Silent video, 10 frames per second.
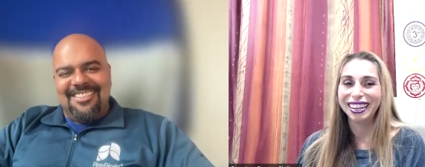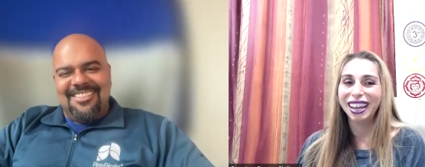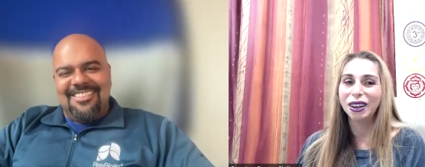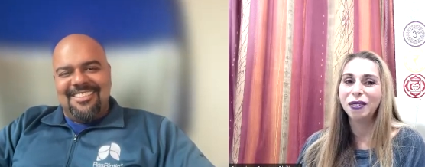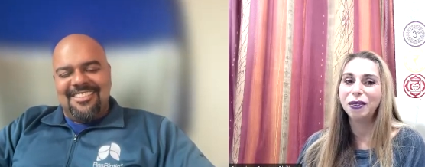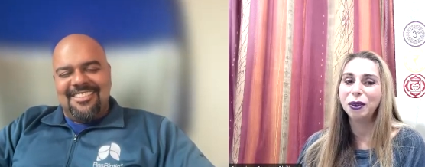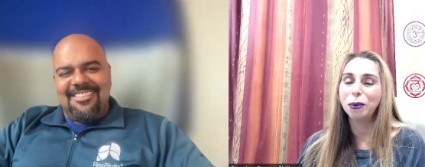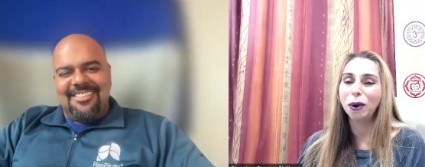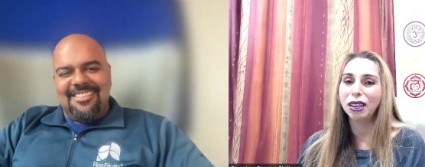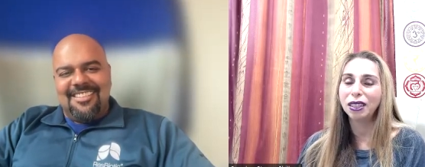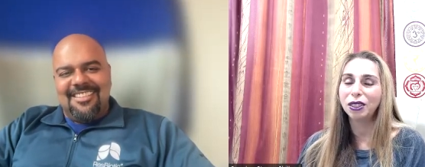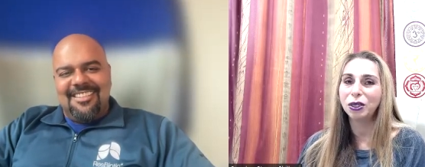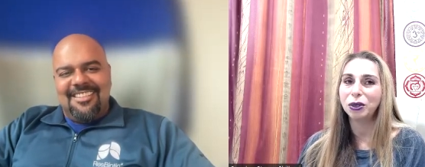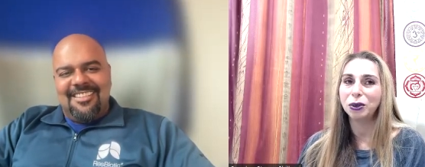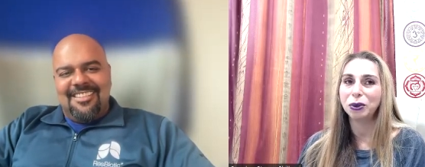Speaker 1: Now, if you wanted
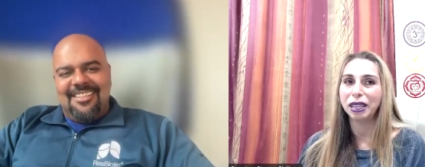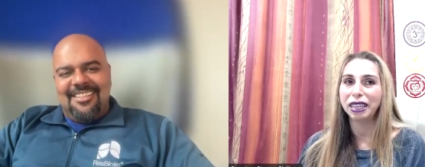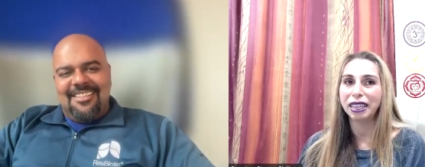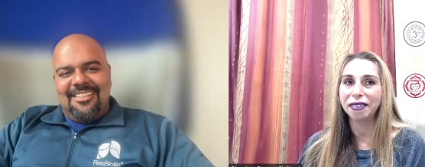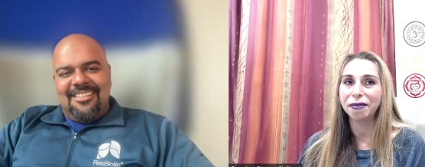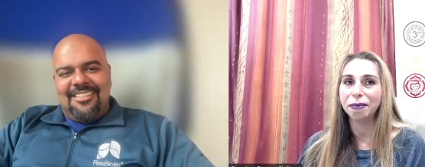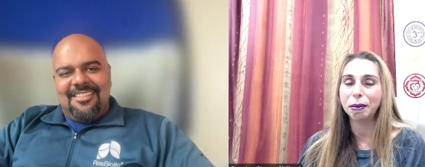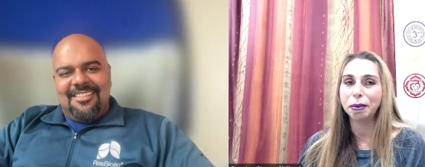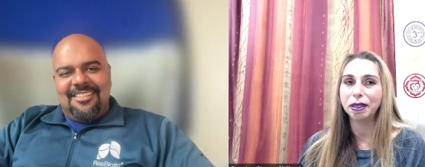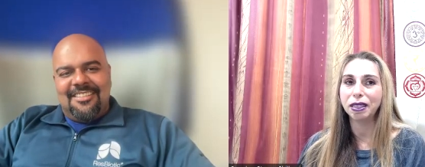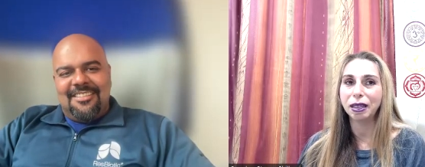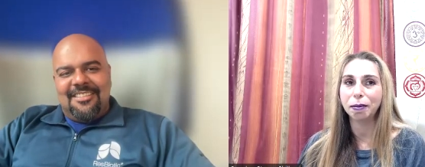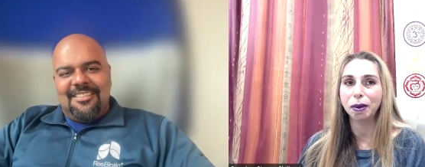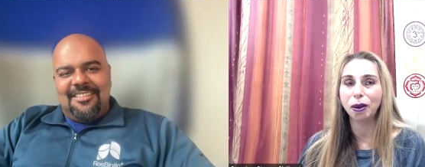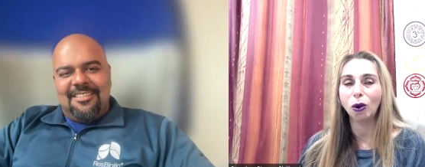to like give people
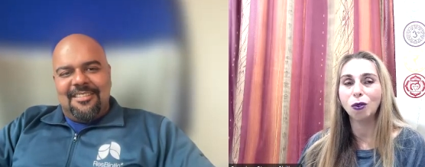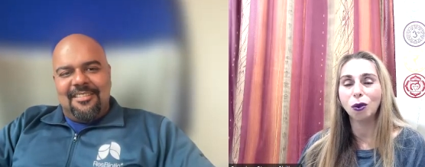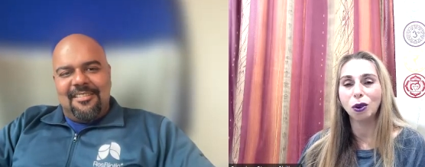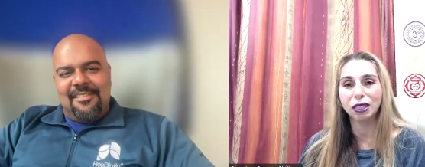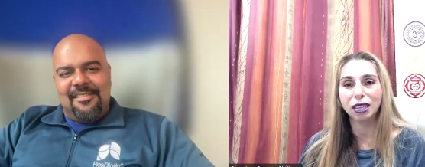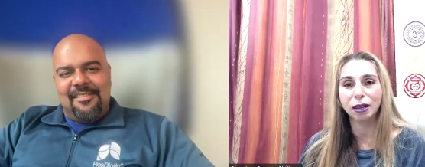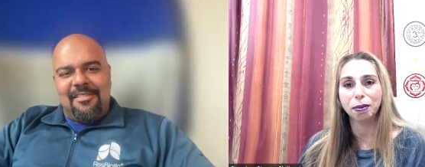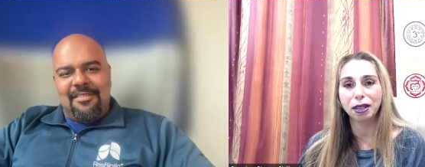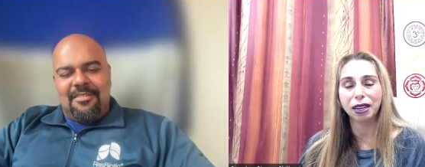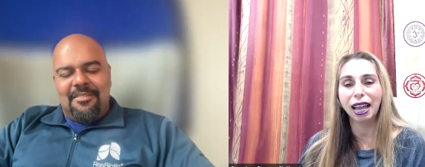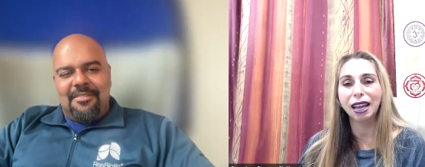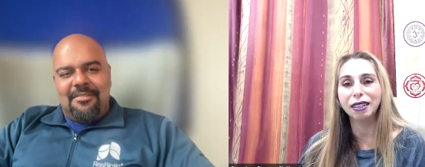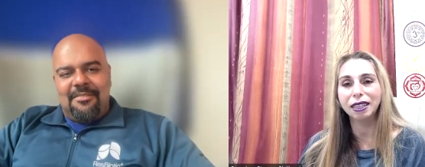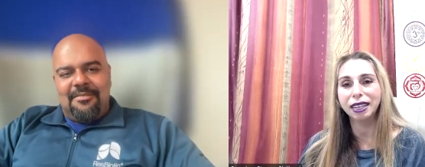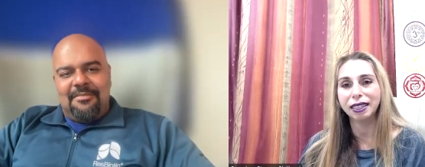some overall tips on how
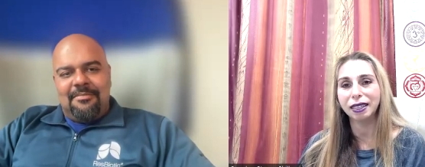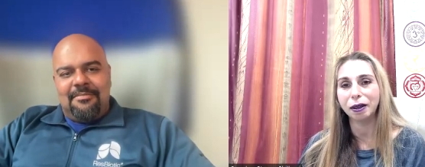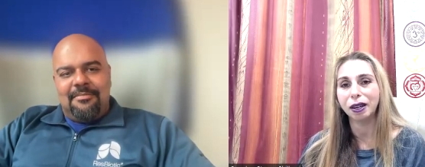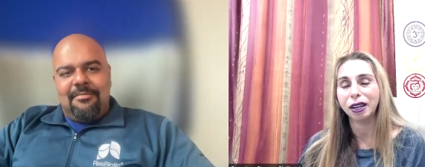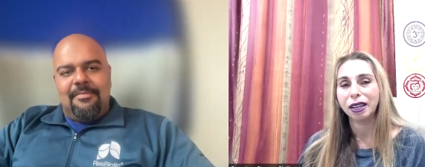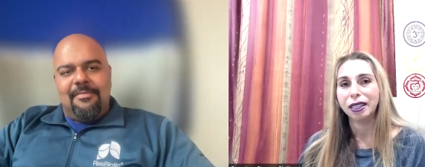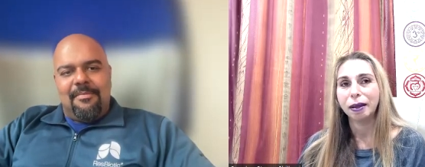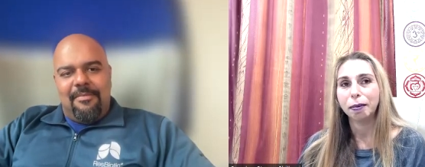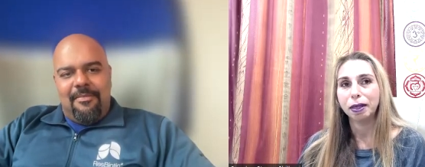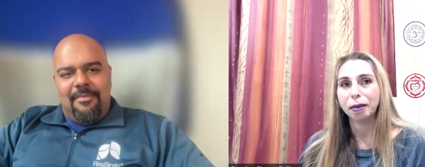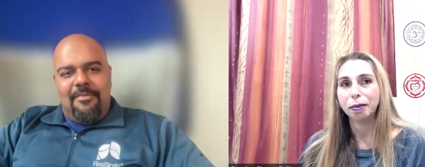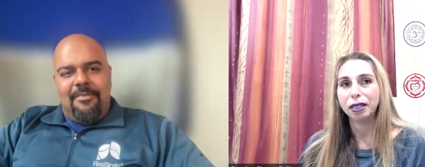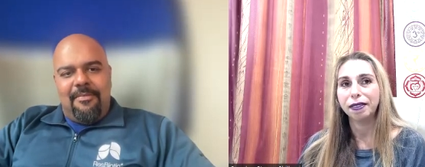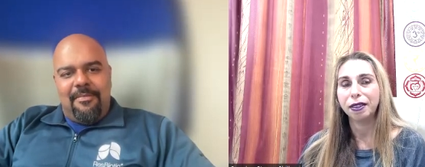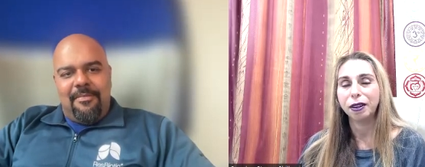to get their them them
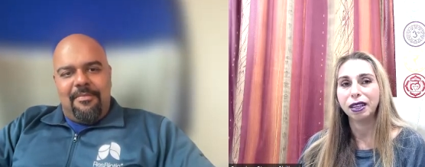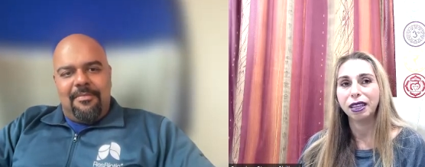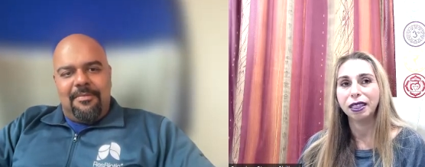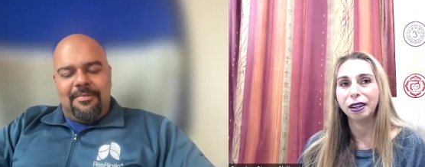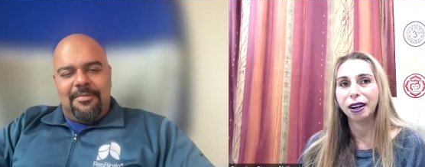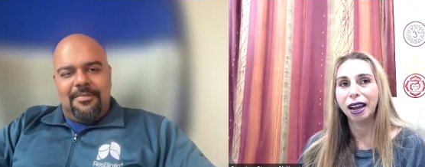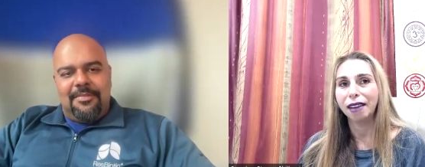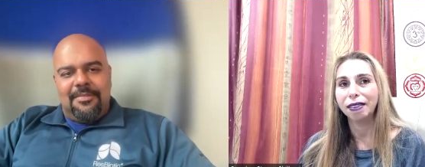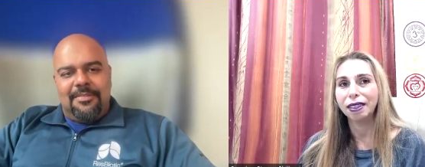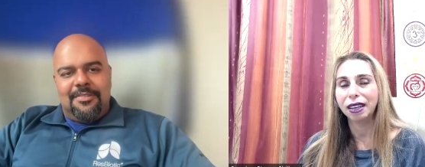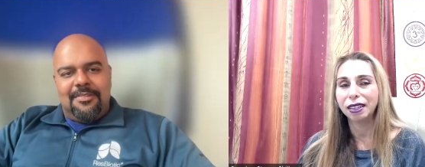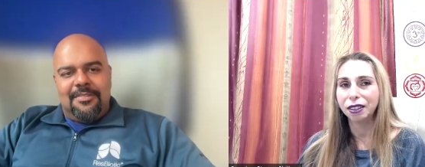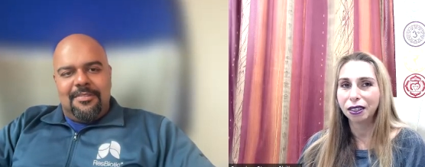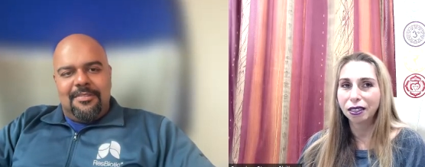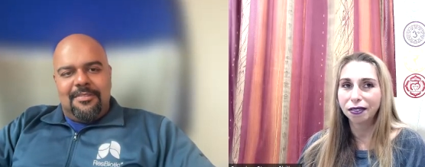if they're they're having
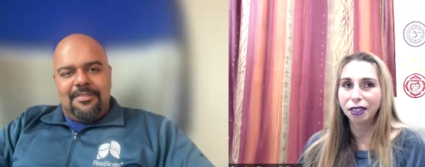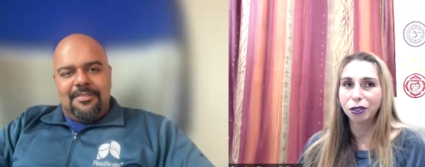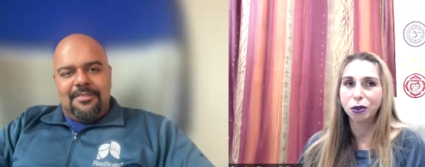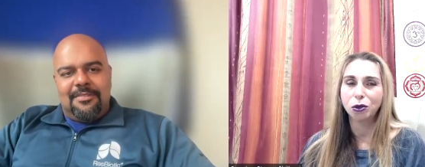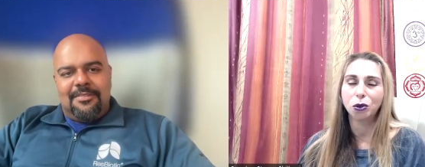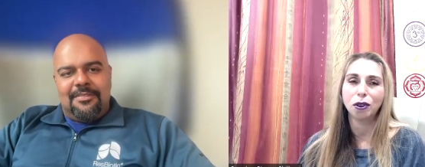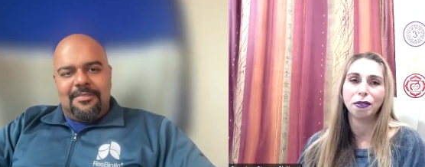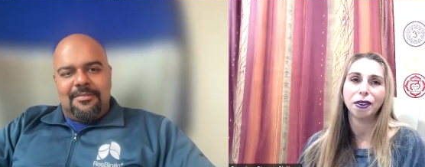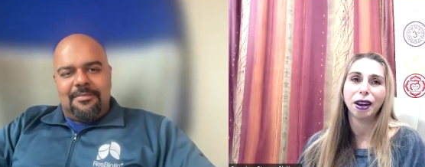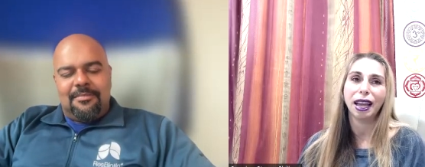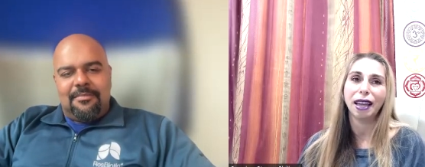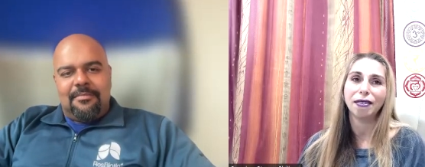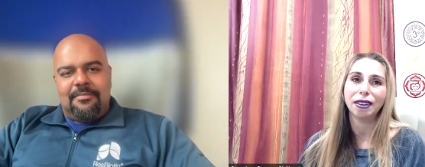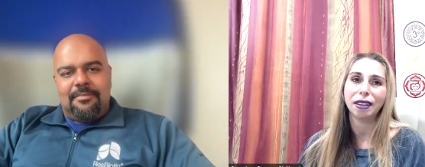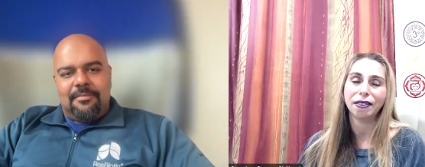digestive issues or if they're
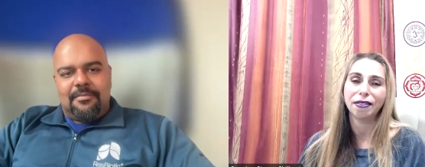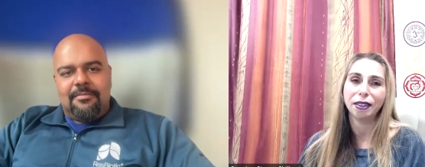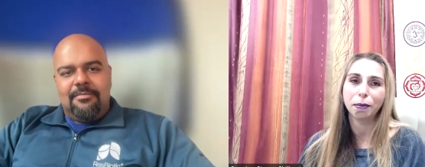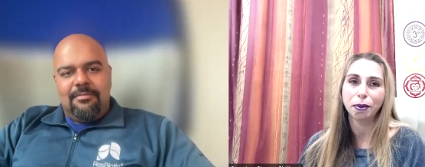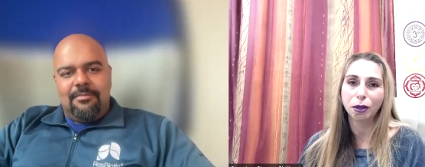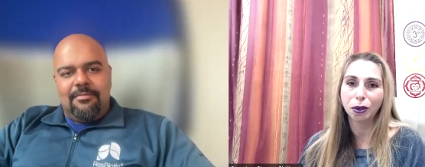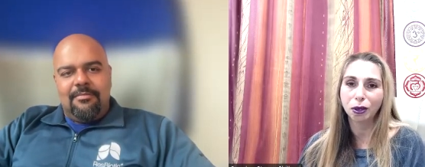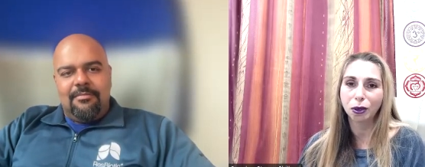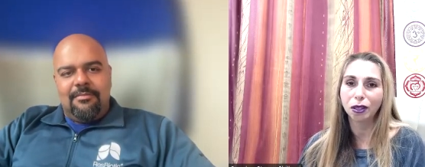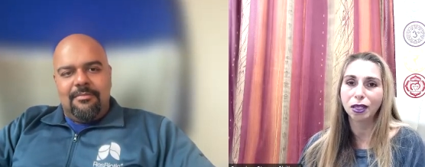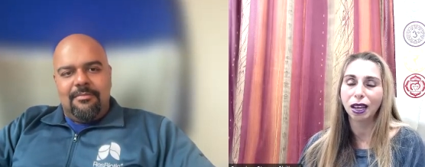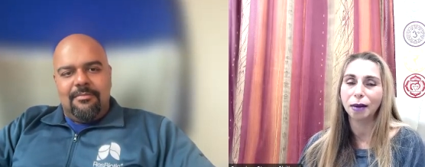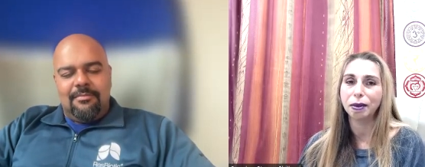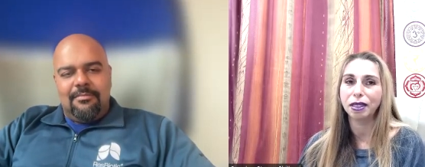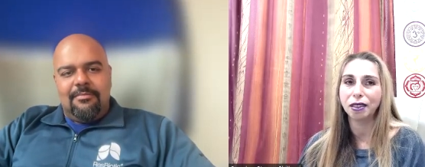having they feel bloated all the
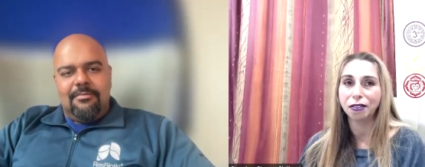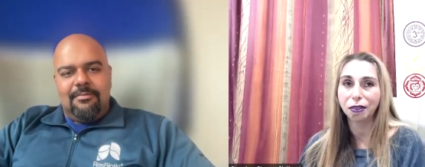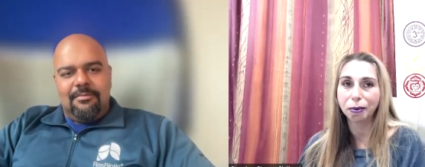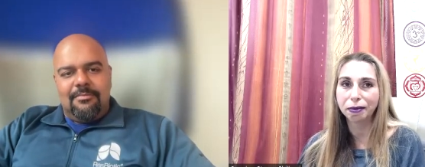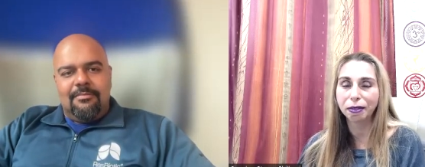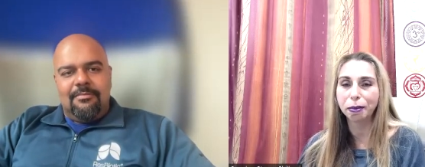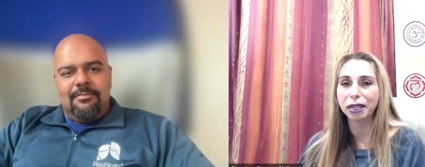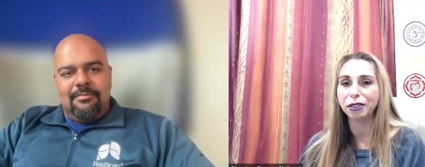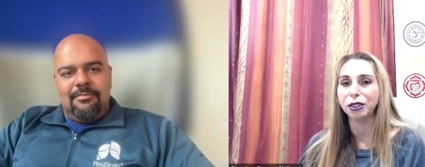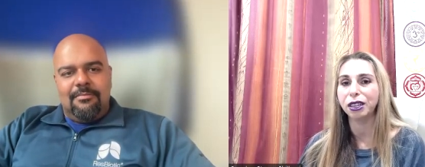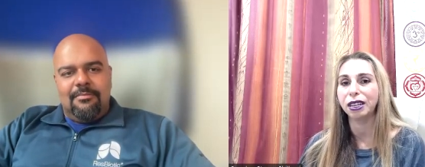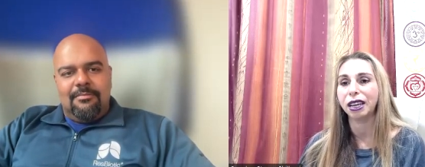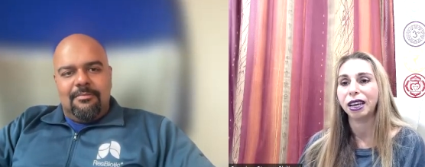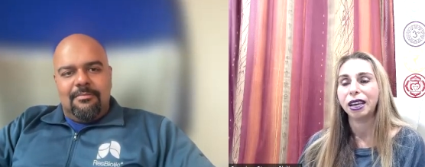time, they suffer from inflammation,